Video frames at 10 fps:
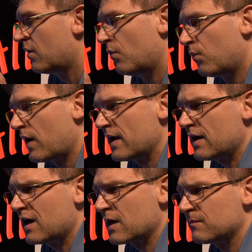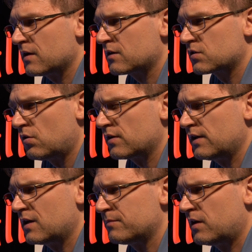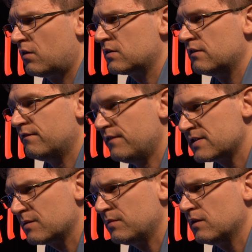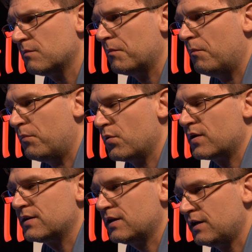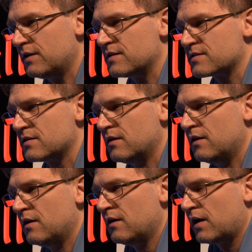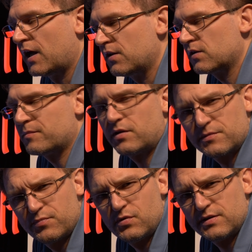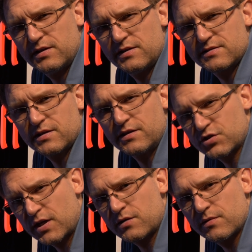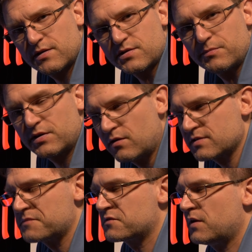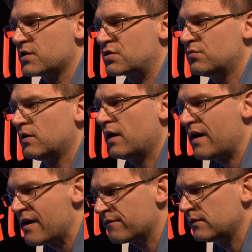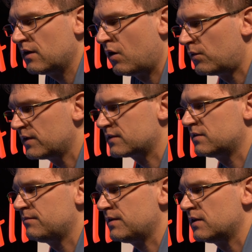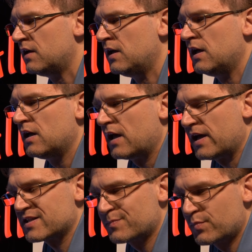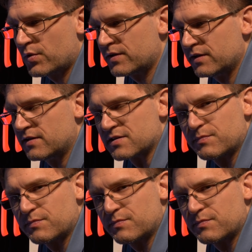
why I'm talking about visible burn-ins and not about burn-ins in general. So because I'm quite sure every OLED TV has burn-ins,